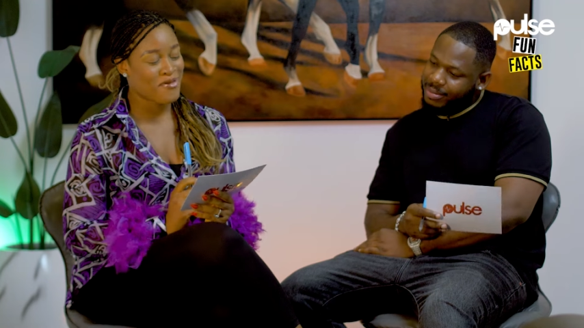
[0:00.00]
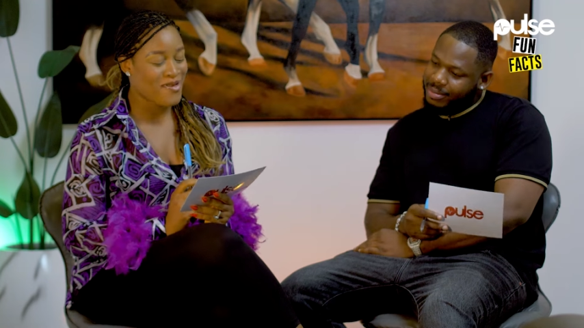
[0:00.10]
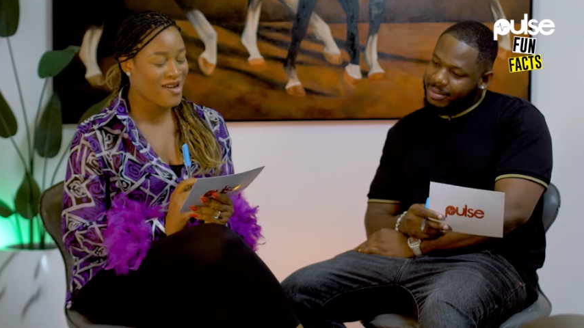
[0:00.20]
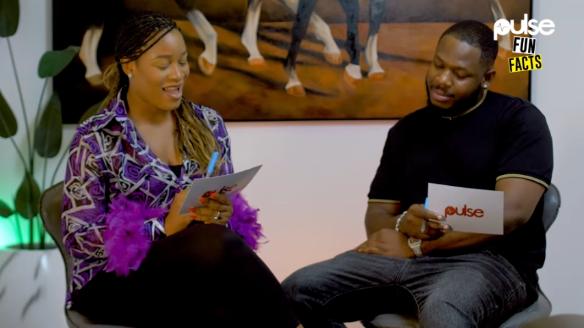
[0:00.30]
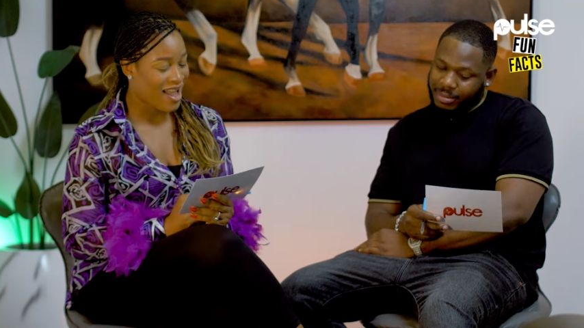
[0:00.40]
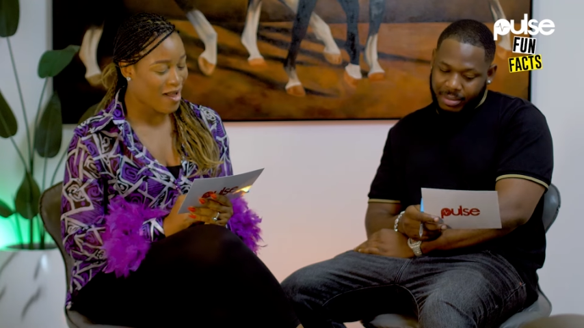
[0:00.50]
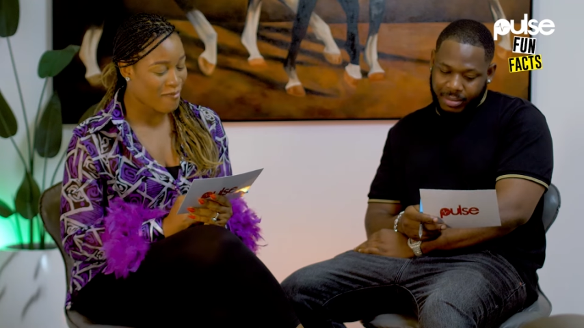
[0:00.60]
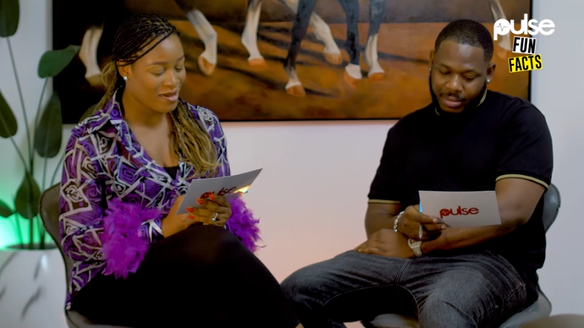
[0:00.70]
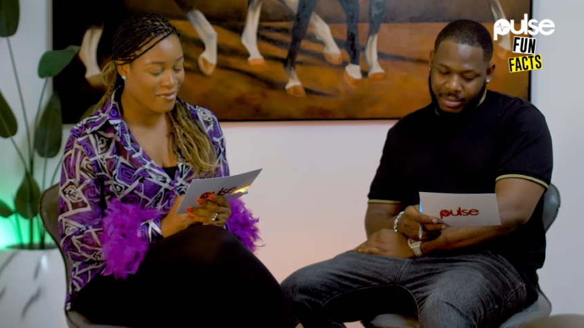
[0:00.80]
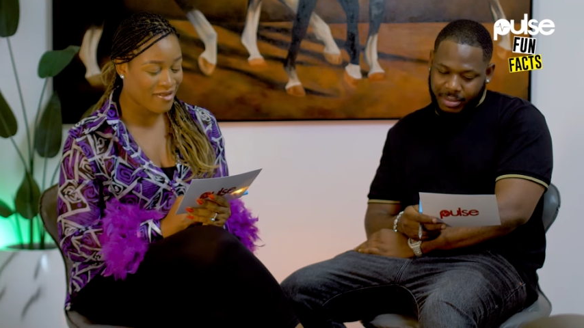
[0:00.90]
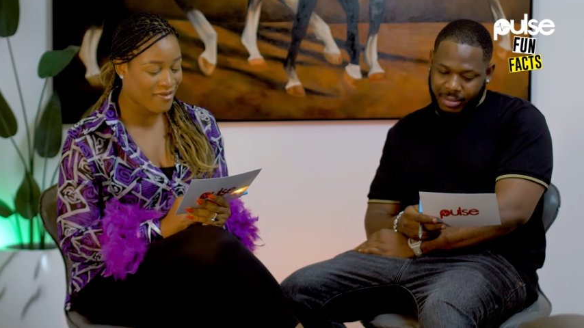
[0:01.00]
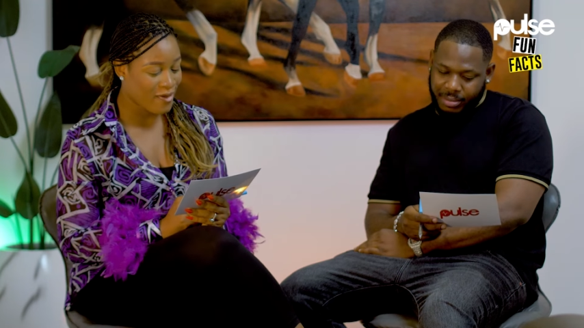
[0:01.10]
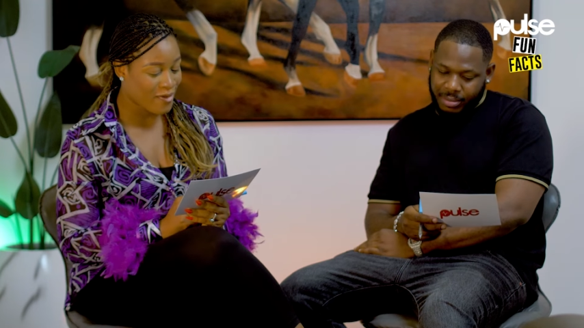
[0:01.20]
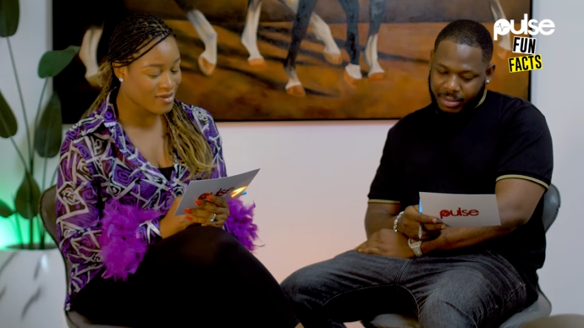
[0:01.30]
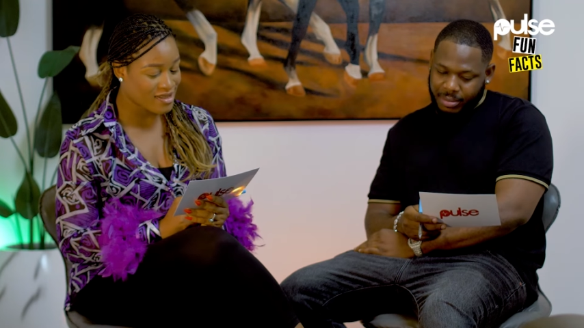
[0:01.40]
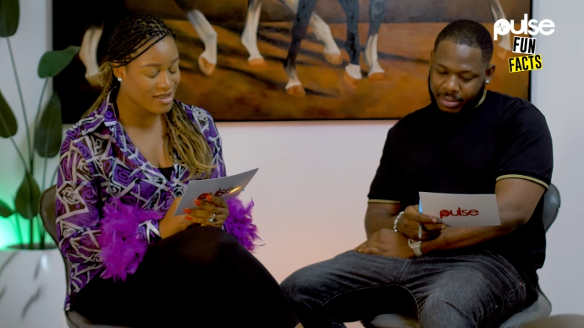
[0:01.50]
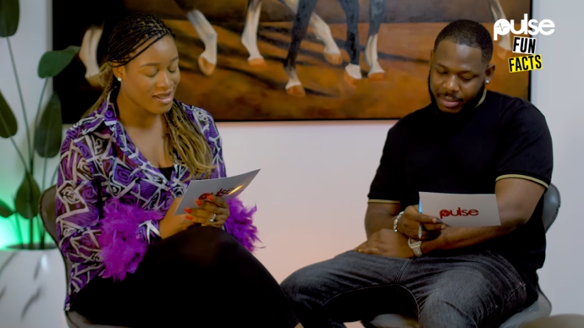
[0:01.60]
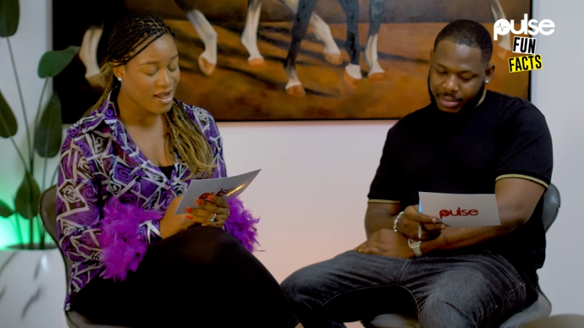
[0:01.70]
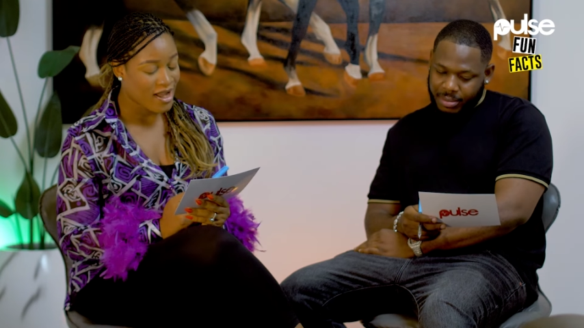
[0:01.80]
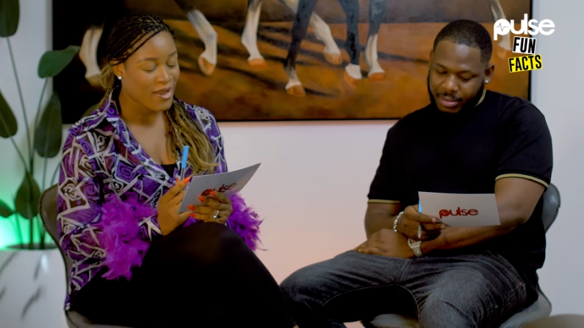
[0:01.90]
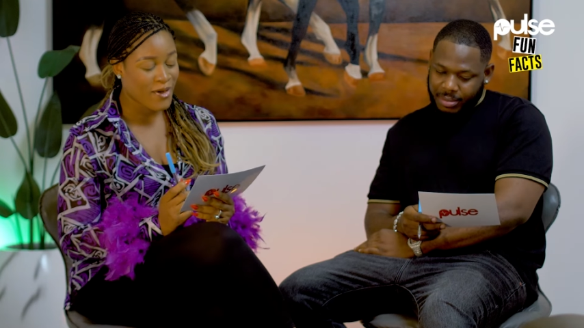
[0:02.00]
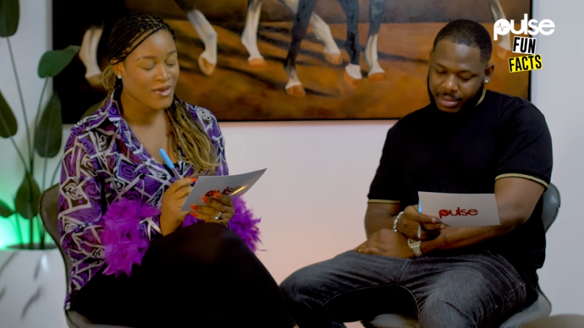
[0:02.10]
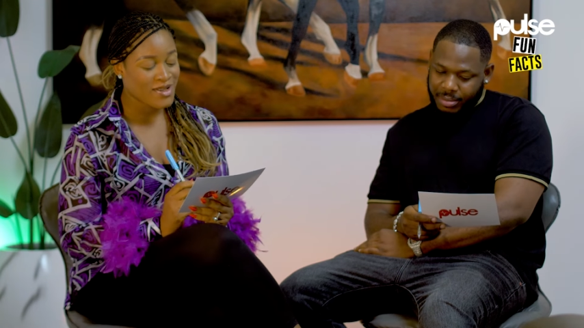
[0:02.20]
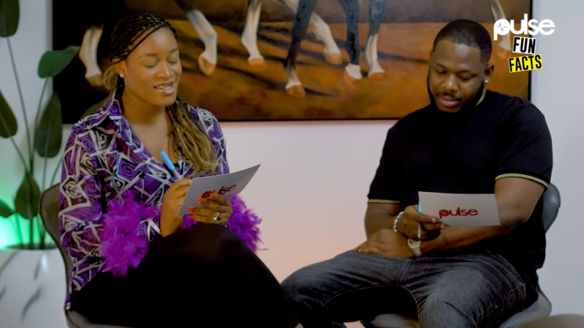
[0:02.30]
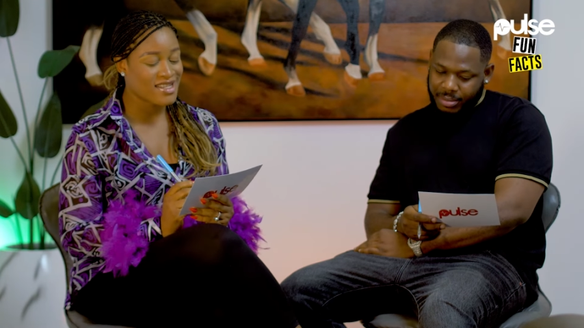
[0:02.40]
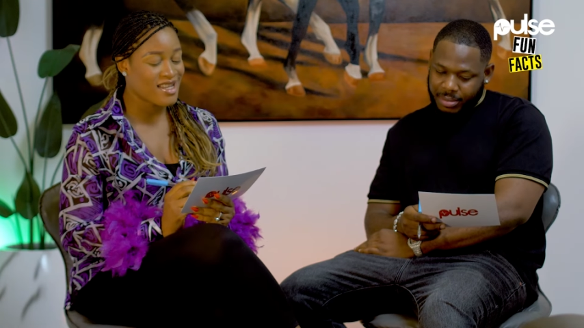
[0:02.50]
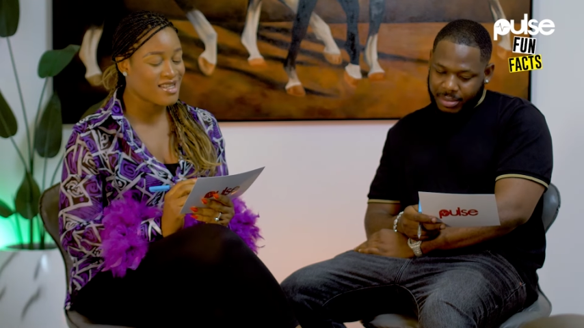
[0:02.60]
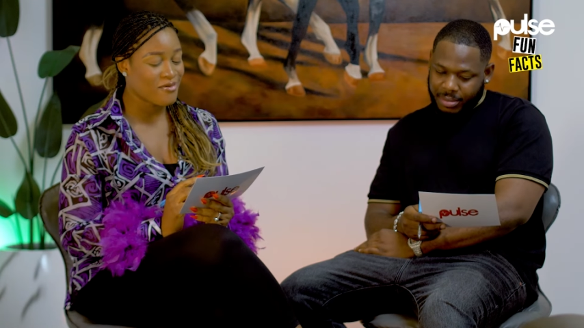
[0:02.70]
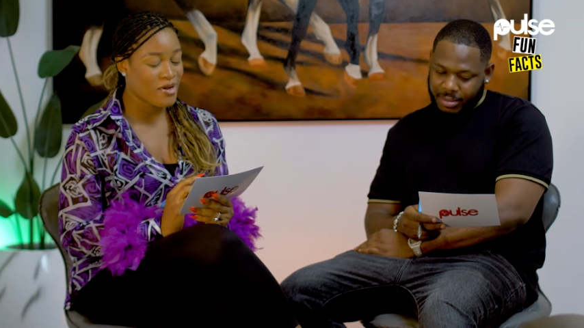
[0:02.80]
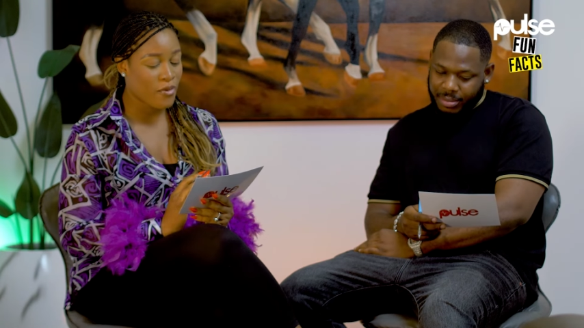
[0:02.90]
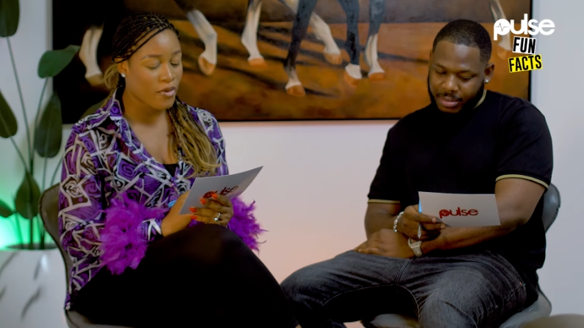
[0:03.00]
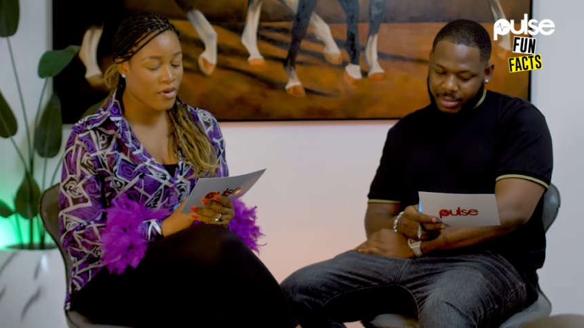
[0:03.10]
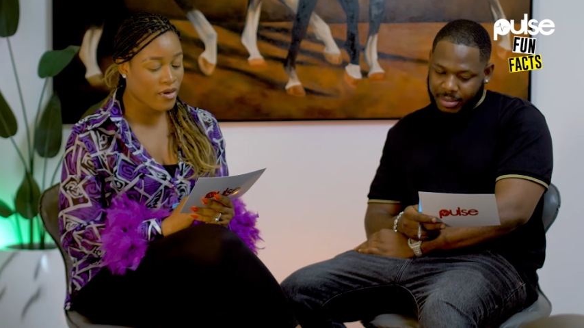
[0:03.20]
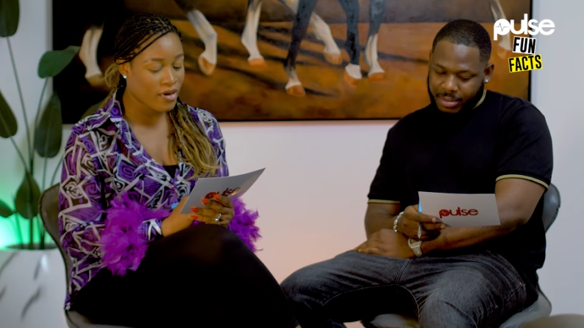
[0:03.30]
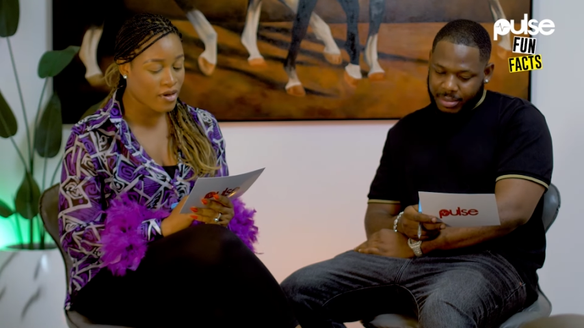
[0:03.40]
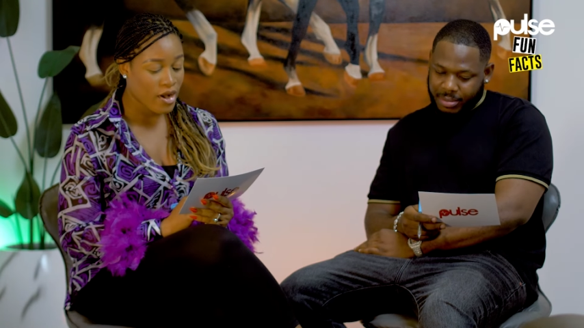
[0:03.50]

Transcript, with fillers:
Speaker 1: who I am and my flaws. Your consistency with work,